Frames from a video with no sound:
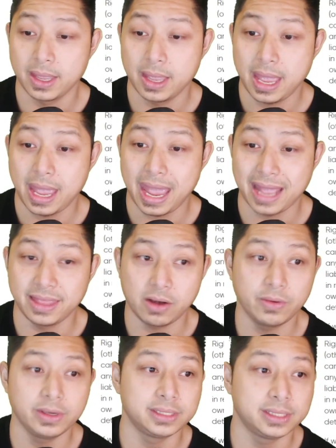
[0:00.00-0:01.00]
and
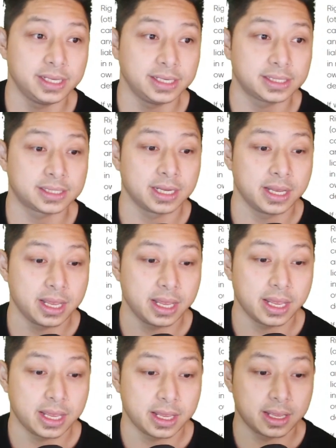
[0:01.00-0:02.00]
there is this
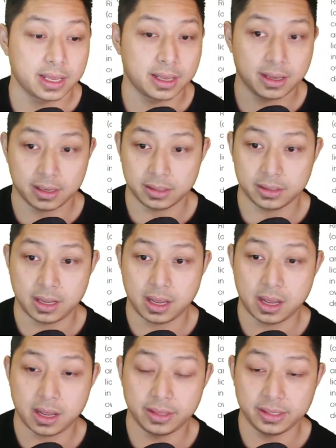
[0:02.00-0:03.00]

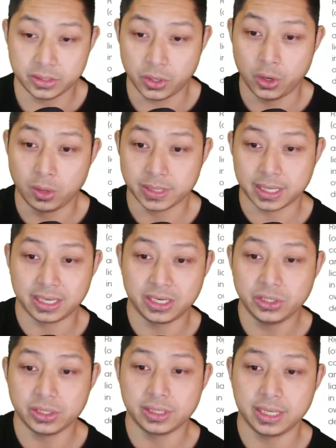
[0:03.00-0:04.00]
terms and
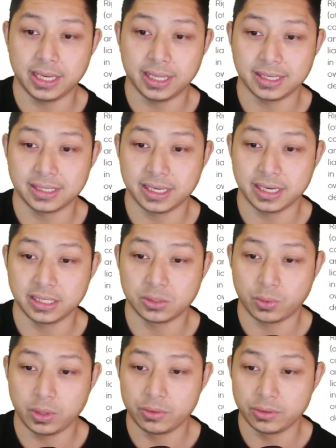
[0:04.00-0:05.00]
conditions here that says
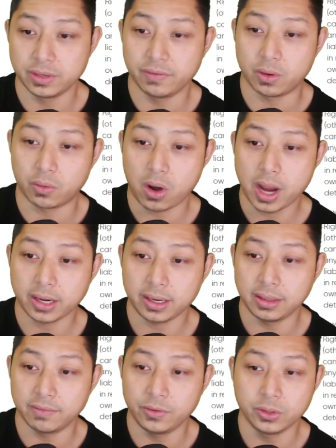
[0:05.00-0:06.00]
we reserve the right
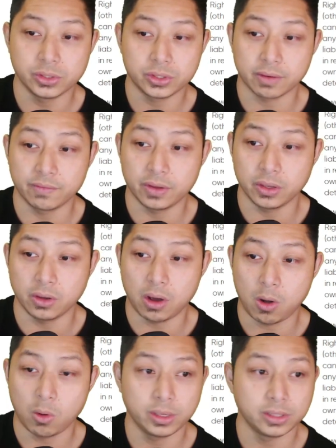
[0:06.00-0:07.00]
in the future to convert your
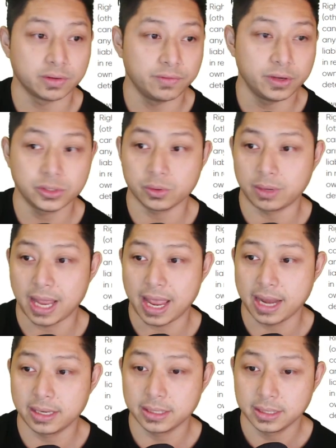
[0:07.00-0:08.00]
holdings of virtual
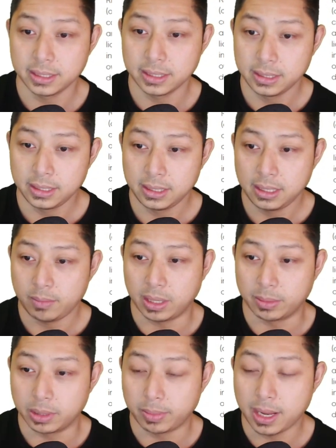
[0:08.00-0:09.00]
land blah
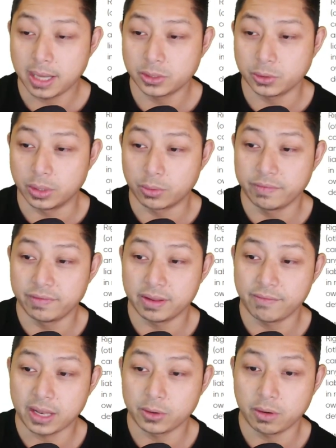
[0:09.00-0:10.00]
blah blah to an equivalent
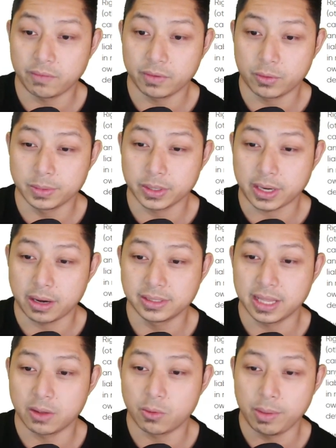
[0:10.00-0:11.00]
value of a cryptocurrency
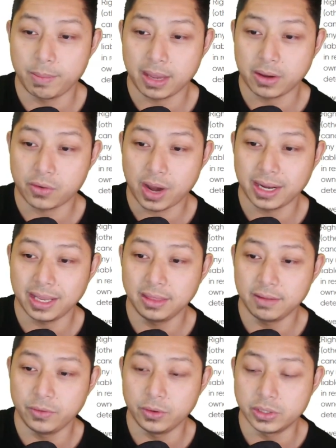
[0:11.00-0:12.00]
that we may create in
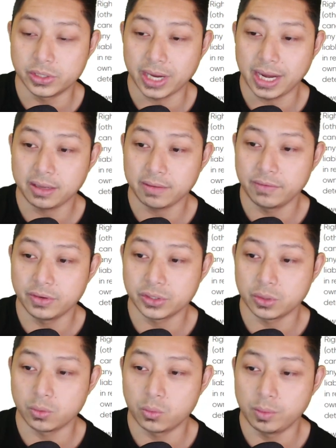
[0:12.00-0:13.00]
the future. Any
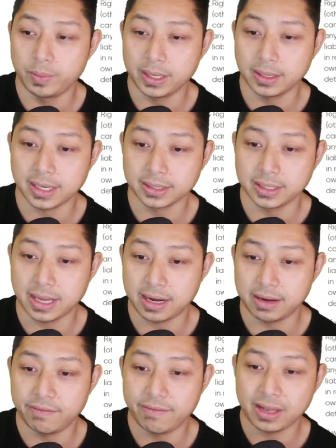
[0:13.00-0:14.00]
conversion would be conducted at
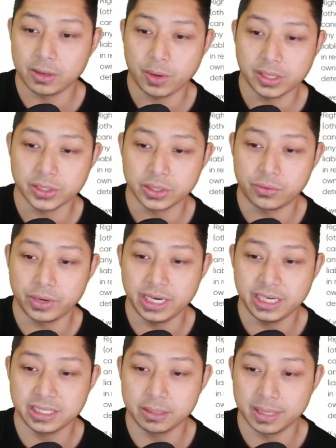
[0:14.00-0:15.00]
a valuation
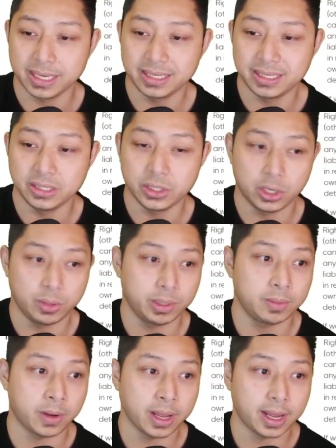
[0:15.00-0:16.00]
reasonably
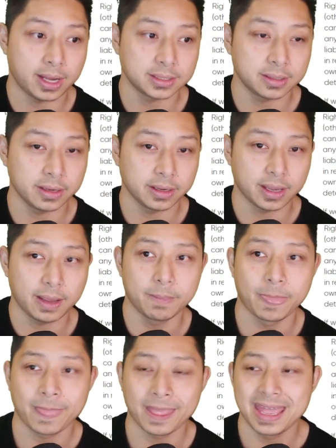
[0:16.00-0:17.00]
determined by us. Okay,
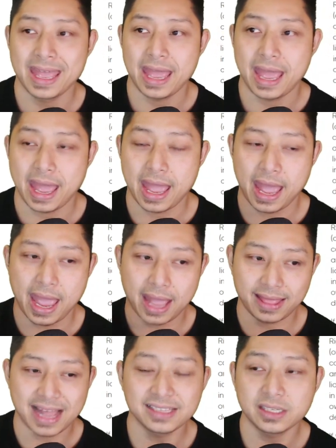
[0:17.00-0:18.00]

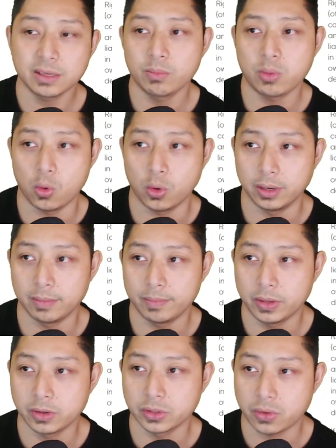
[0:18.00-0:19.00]
and that's important
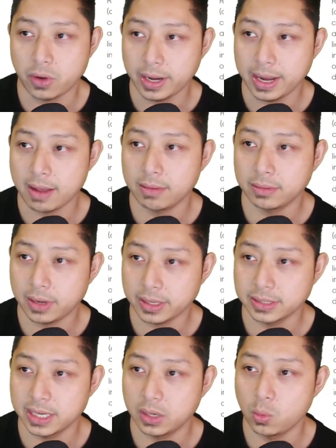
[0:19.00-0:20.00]
because right now, like I
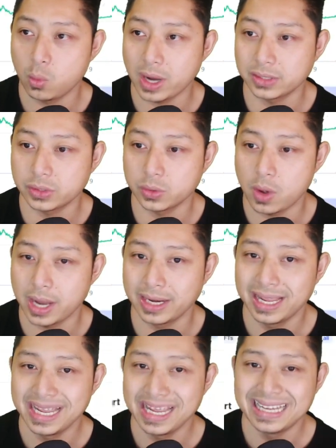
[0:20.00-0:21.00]
said, 1-to-1,
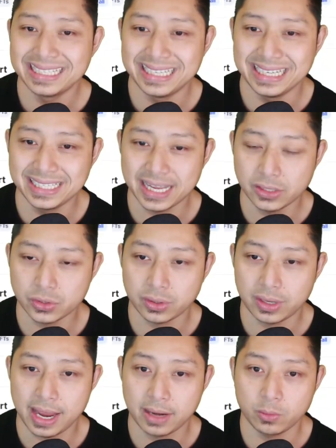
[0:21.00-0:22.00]

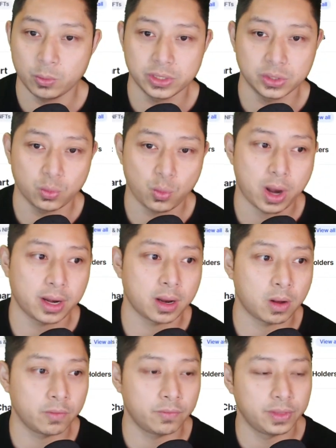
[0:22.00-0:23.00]
Decentraland, which is one
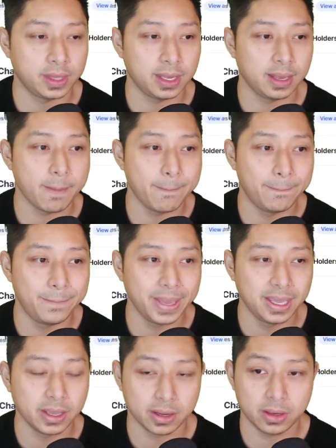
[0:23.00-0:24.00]
of the
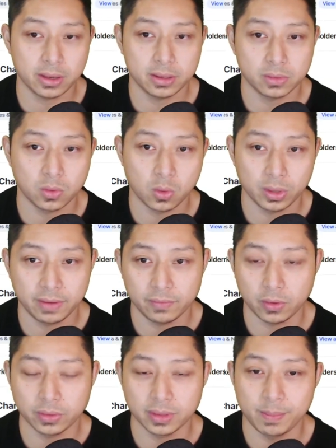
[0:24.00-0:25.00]
bigger, or if
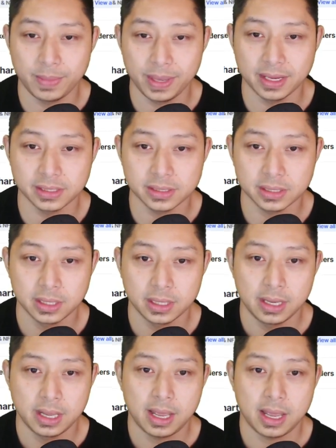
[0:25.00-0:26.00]
not the biggest,
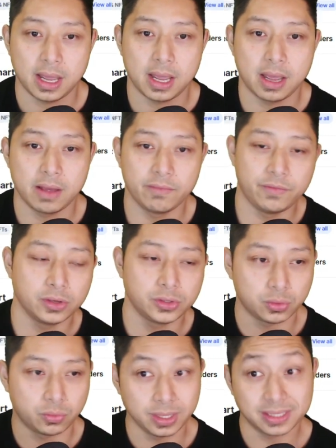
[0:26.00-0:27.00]

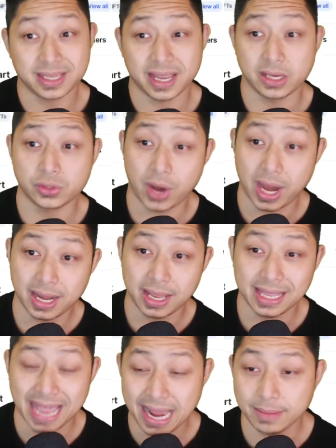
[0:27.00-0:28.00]
virtual real estate
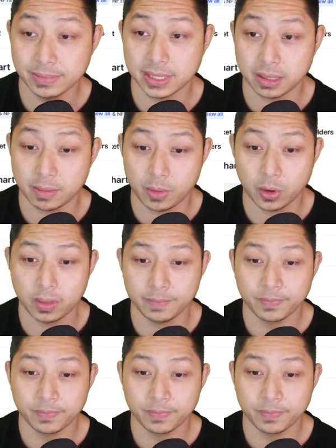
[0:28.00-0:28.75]
trading games at the moment,